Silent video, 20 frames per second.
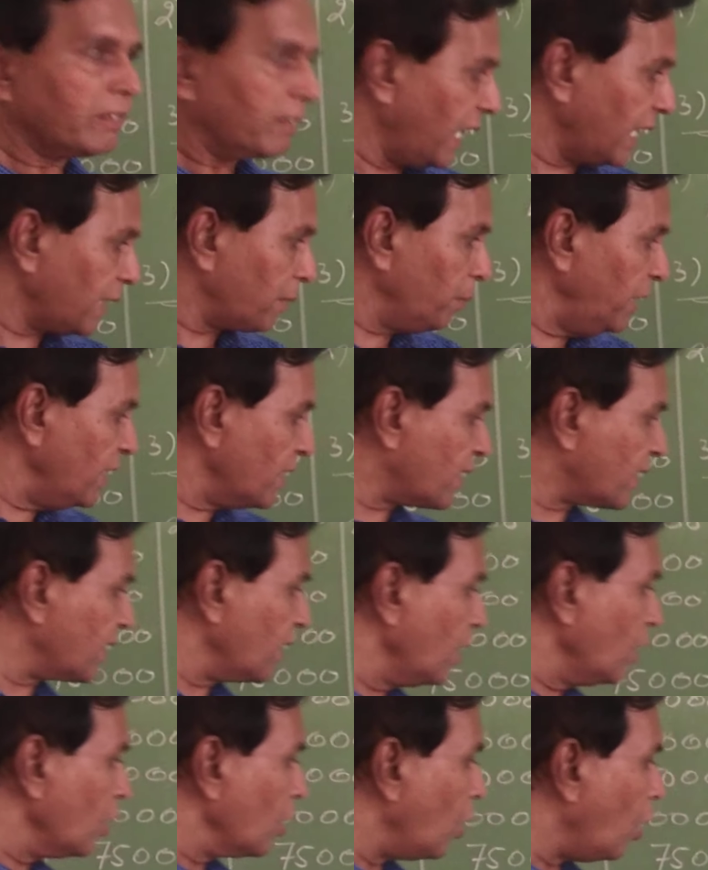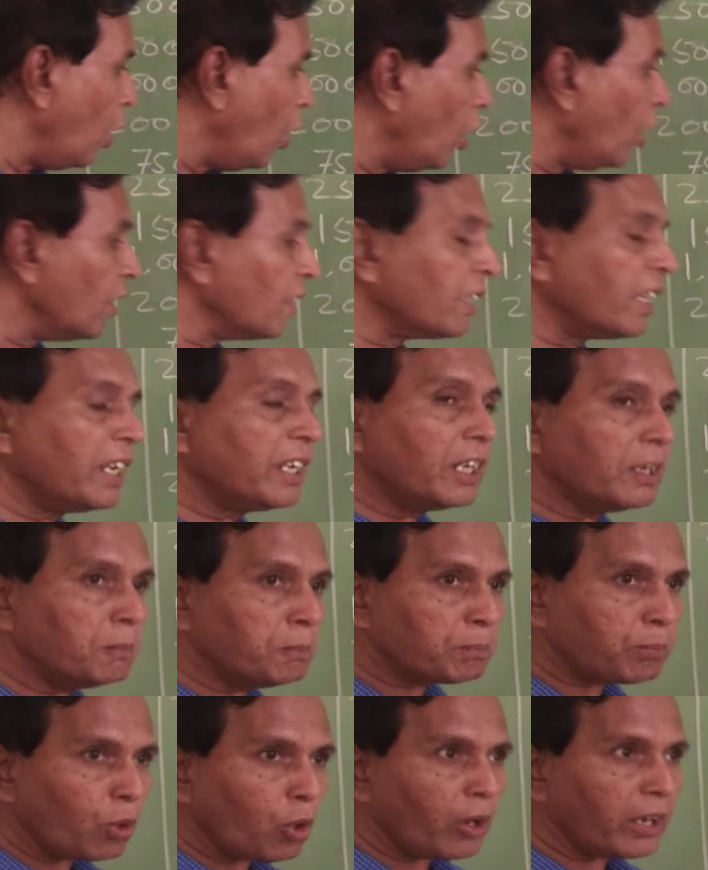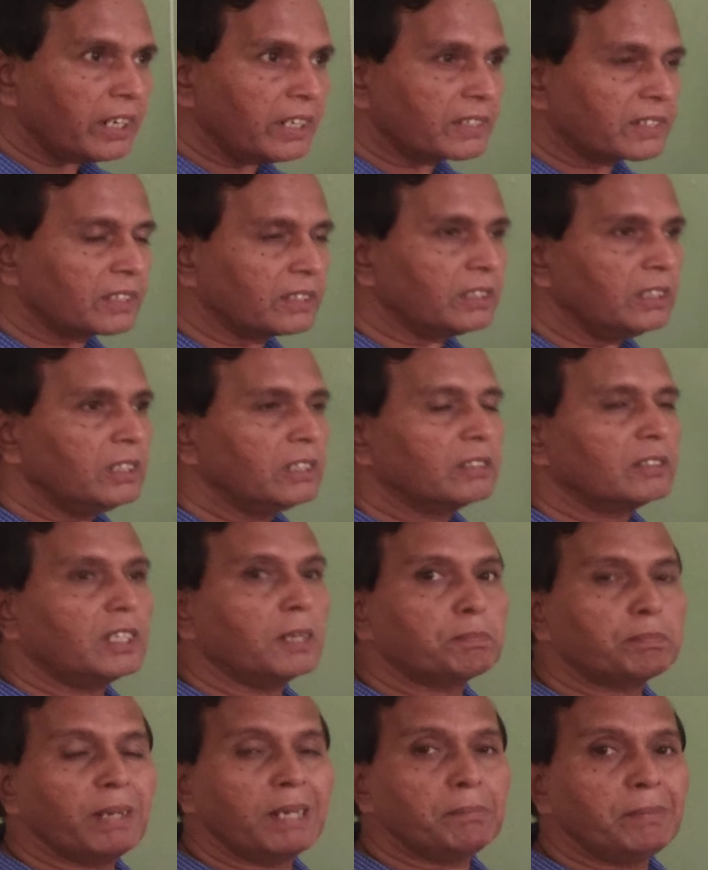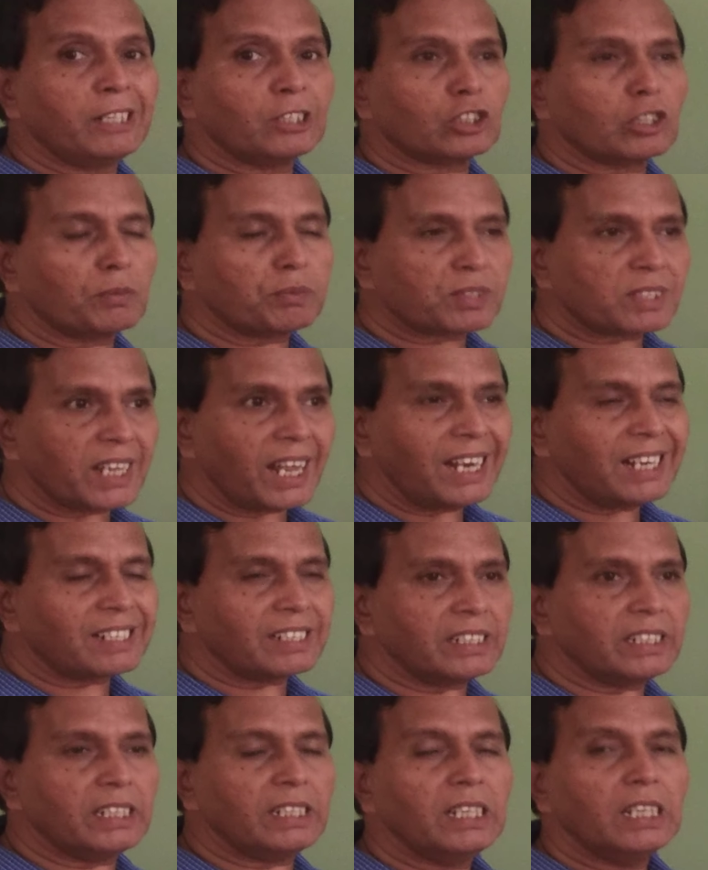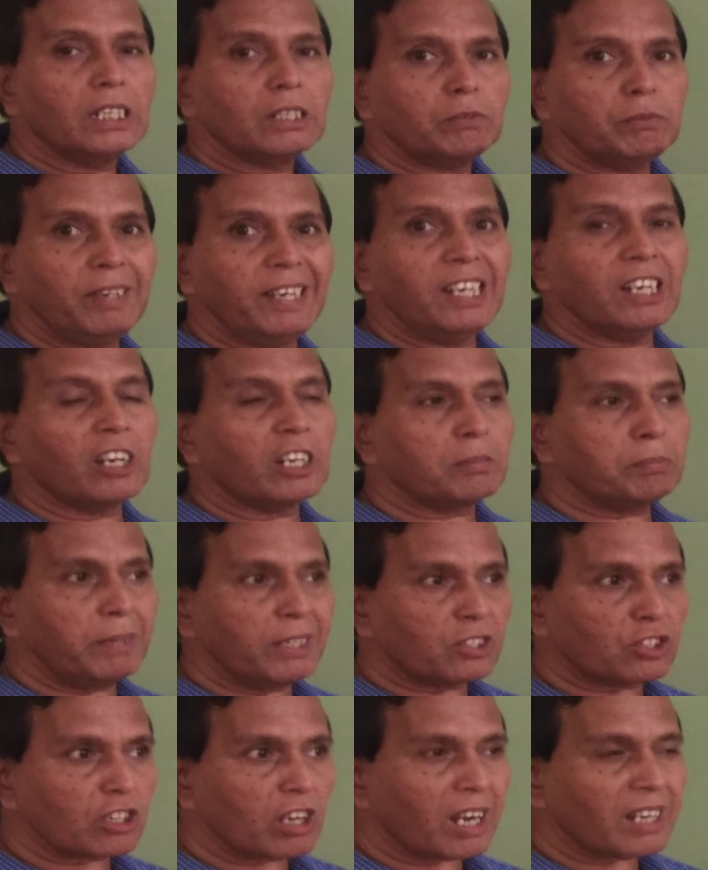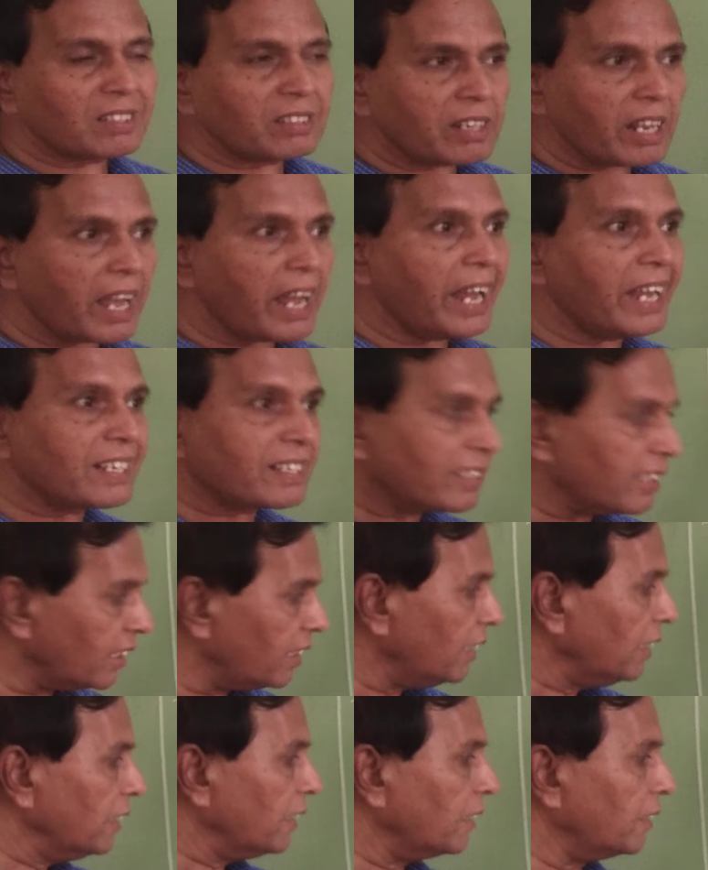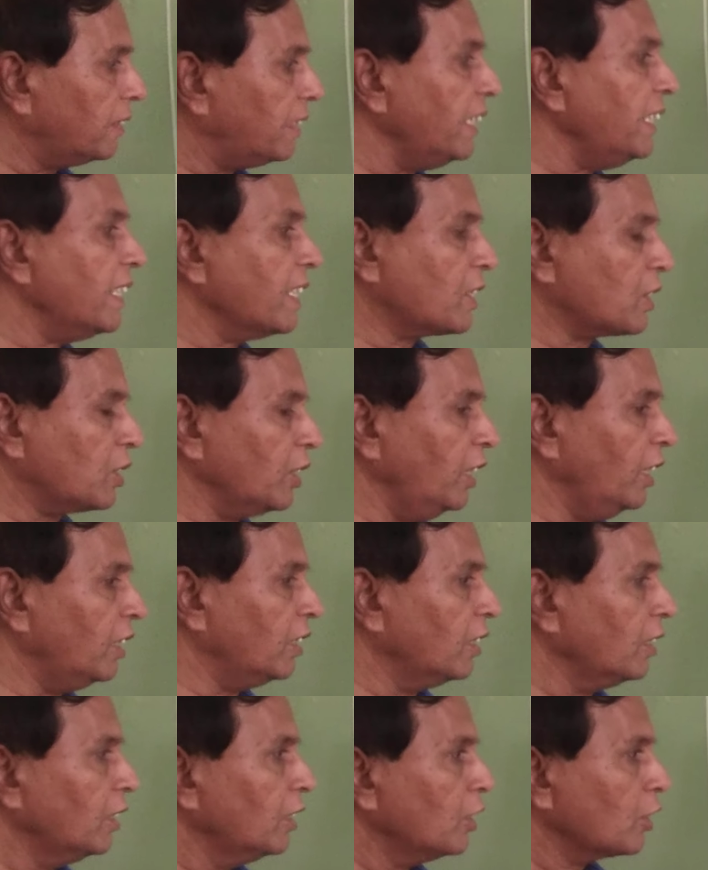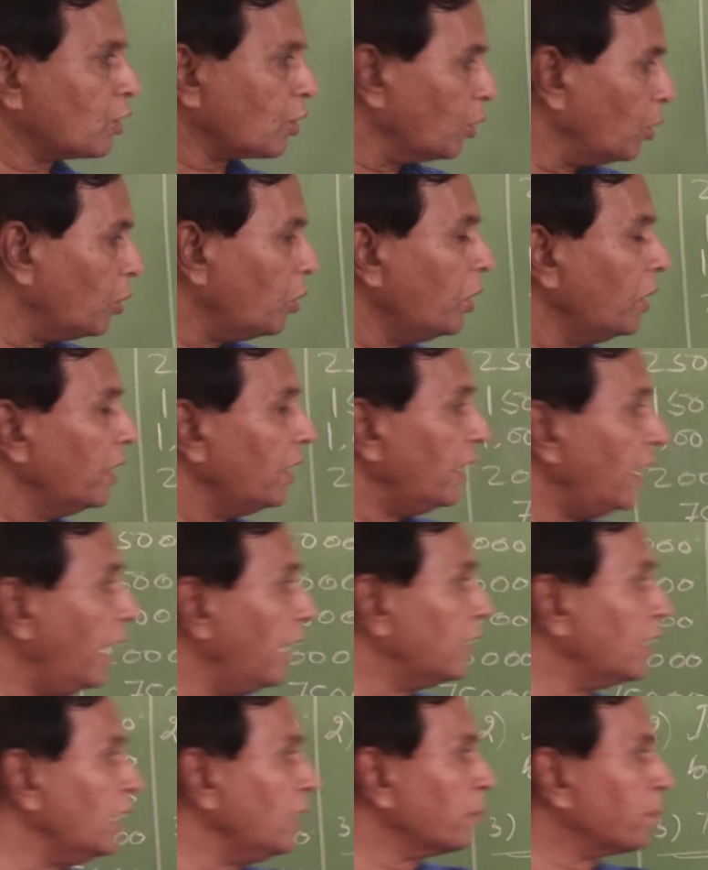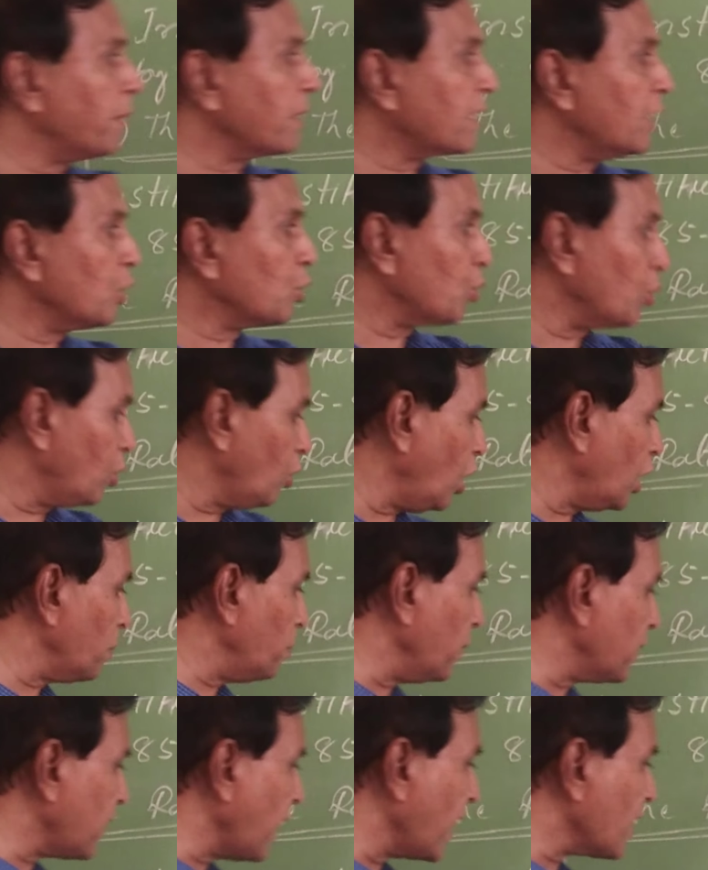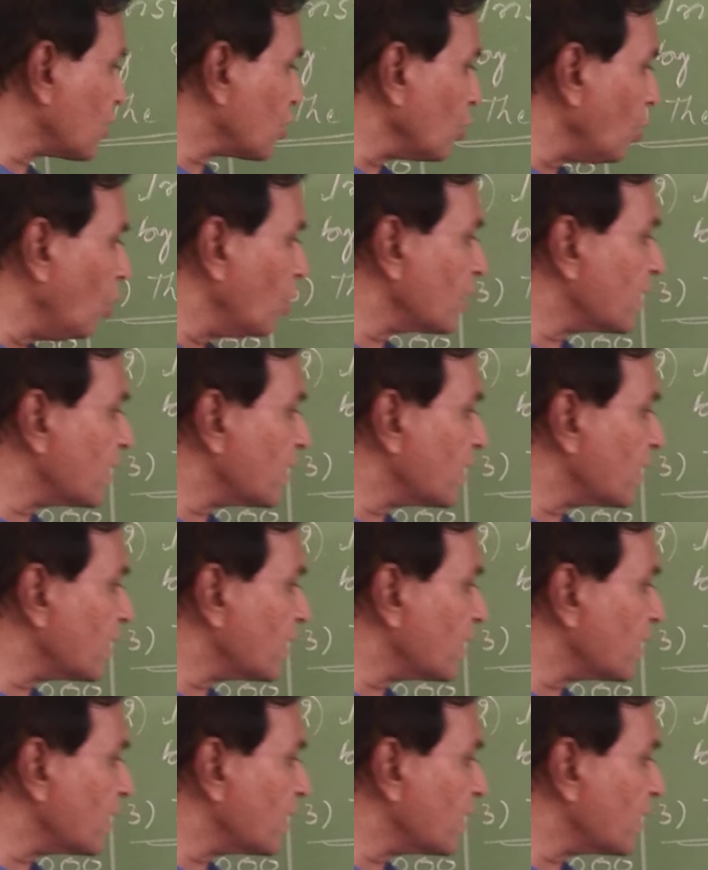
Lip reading: That means on the employees, the payment of salary will not be charged as a GST. So 18% should not be taxed on